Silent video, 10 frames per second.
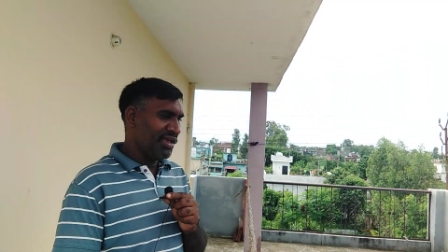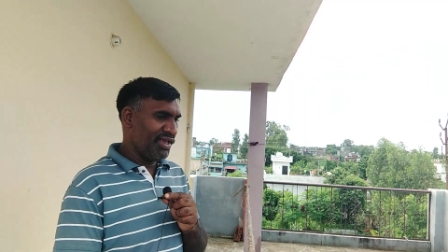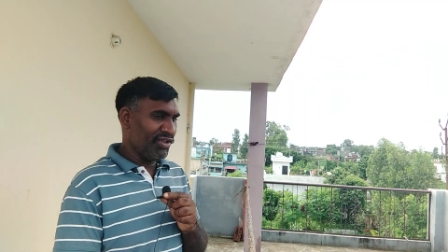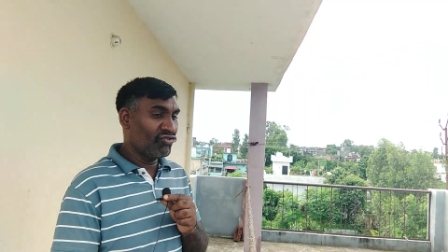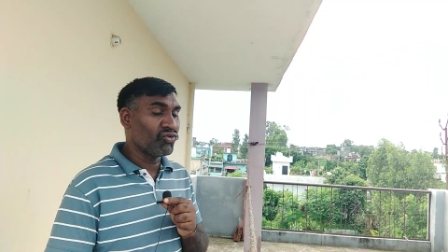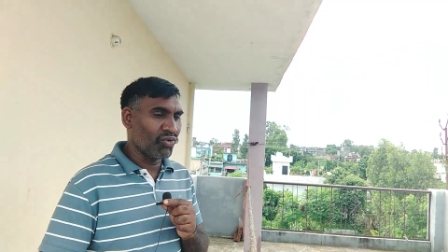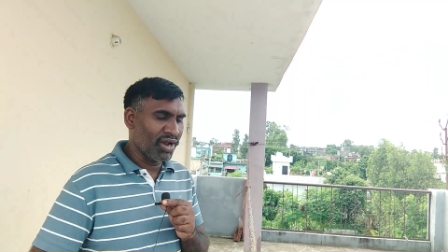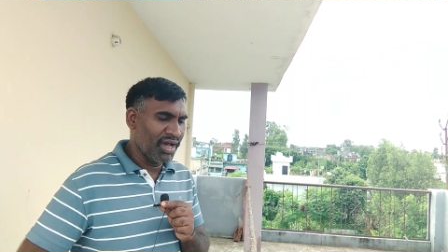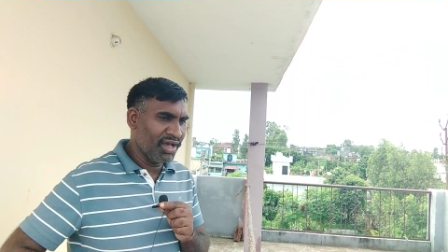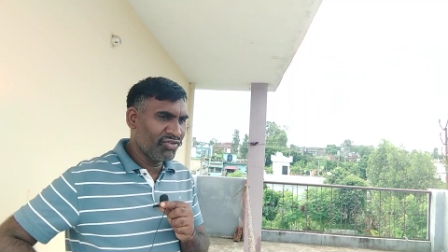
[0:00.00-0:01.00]
uh,
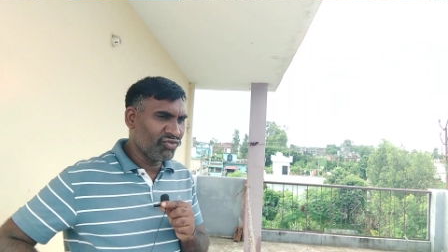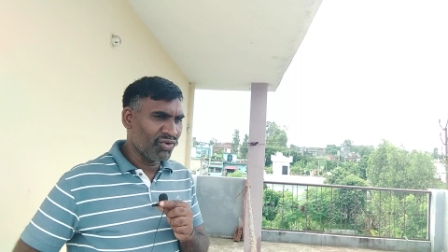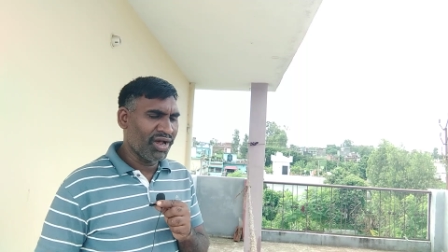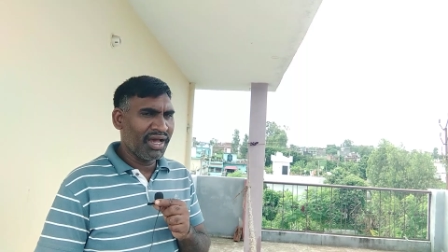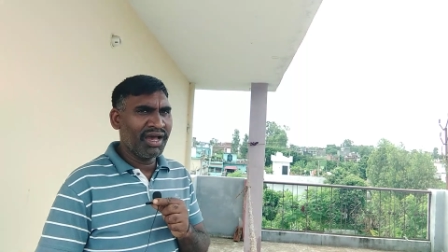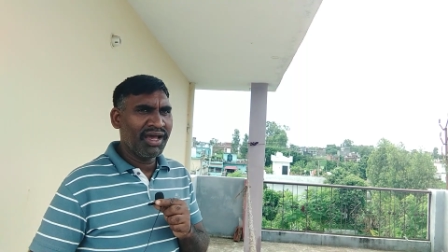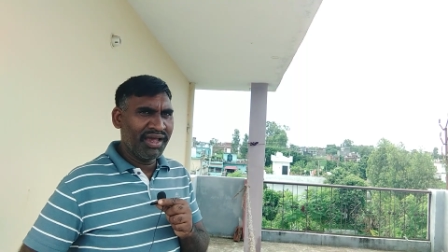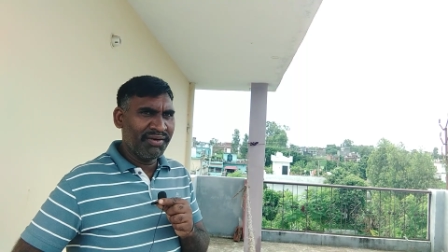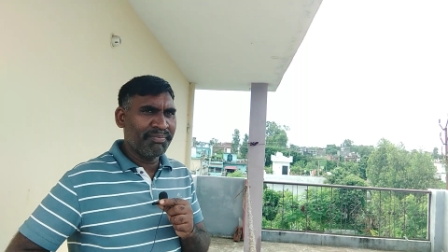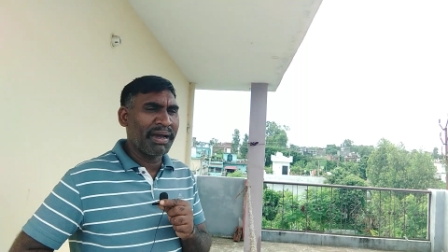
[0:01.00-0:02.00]
Choraha, Choraha
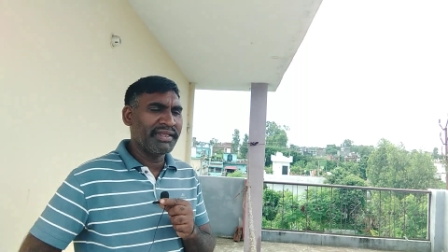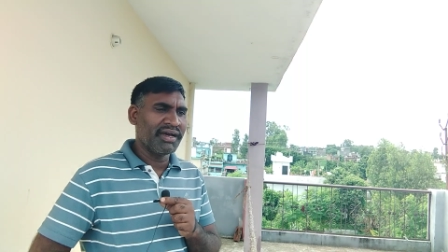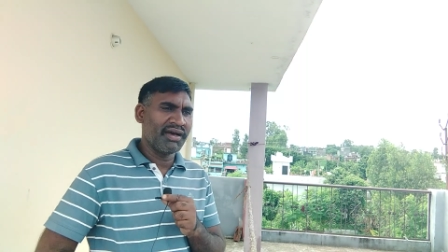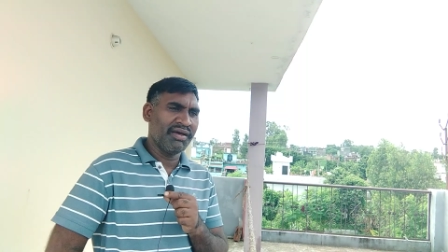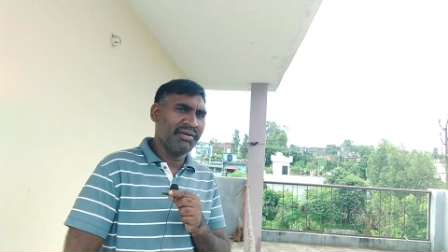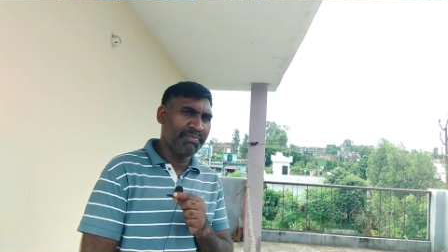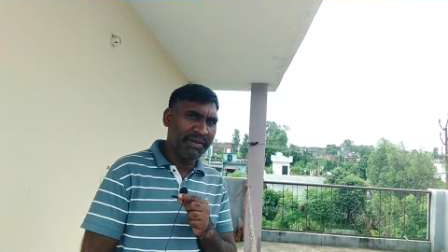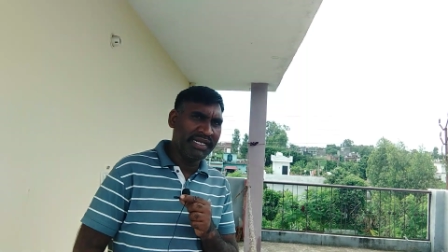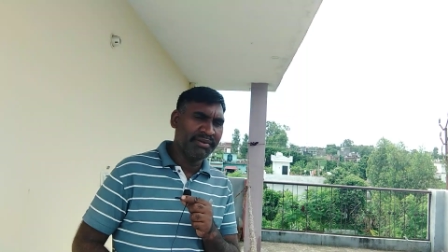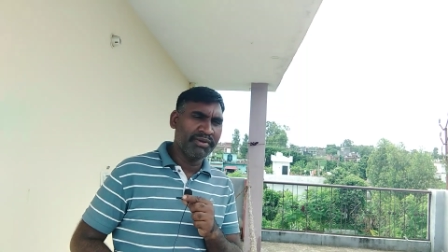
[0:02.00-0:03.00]
uh, by the
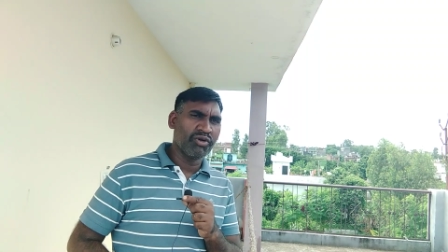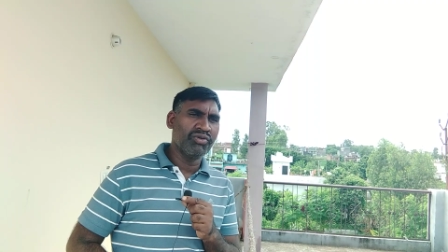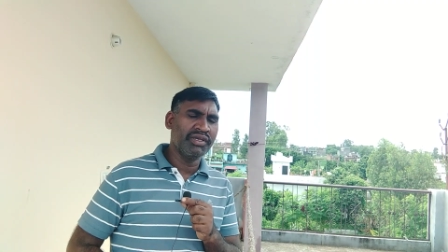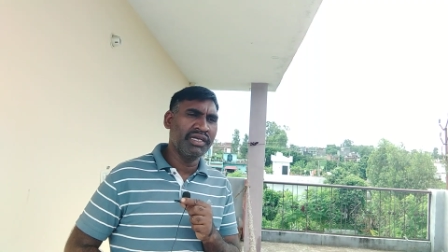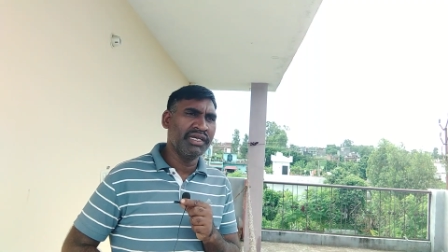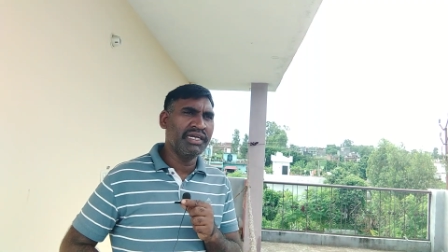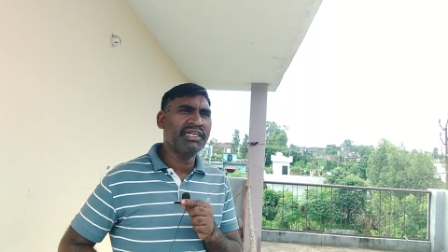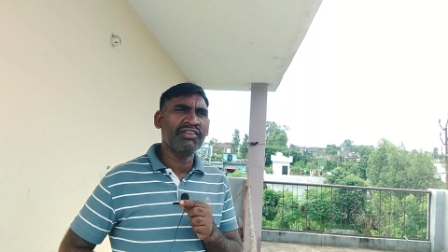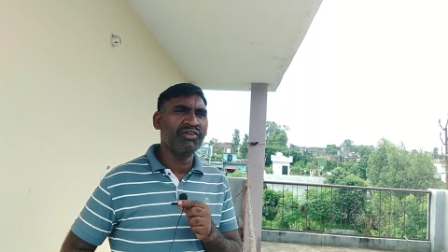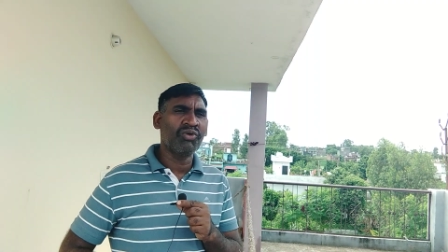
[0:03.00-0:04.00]
feet because
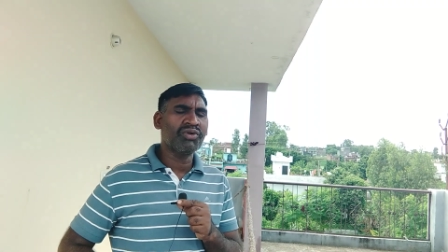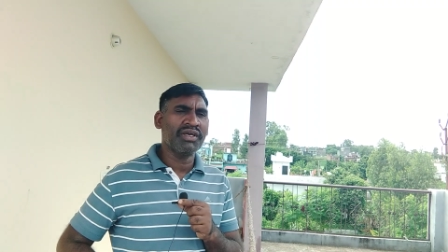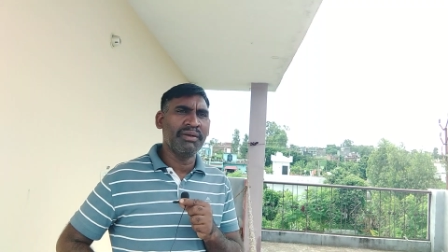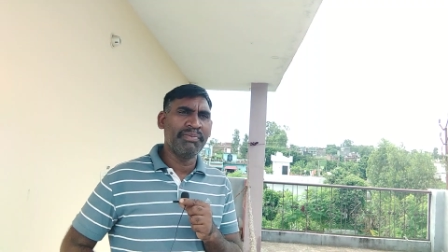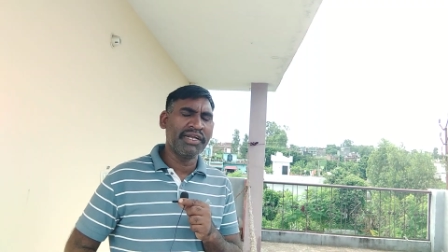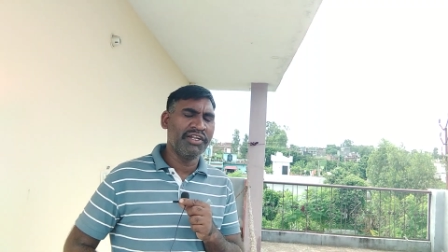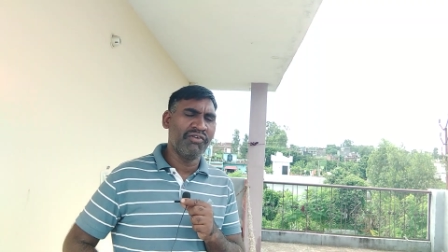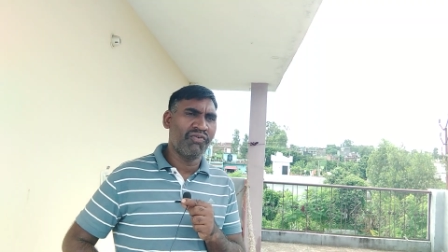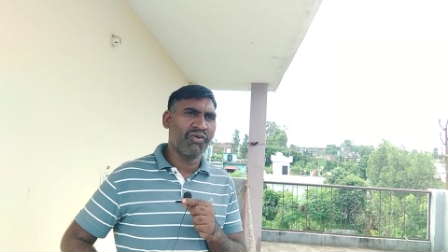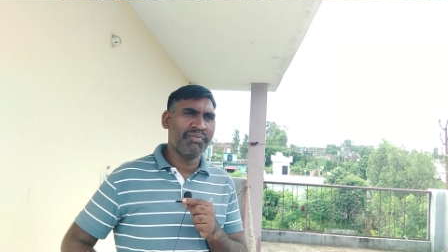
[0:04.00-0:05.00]
it's not a big
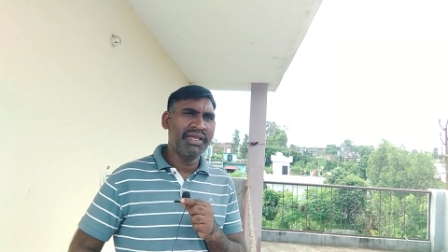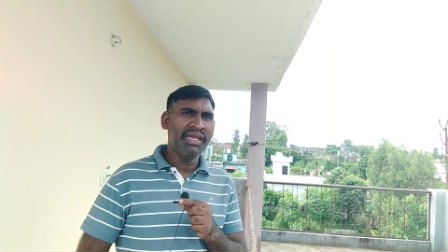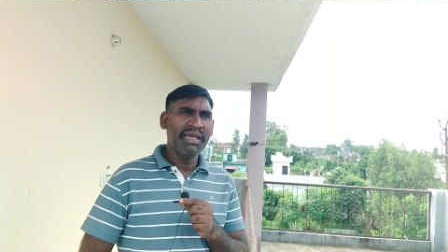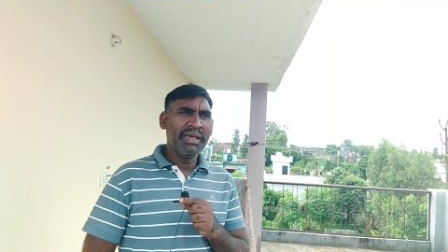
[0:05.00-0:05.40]
deal for me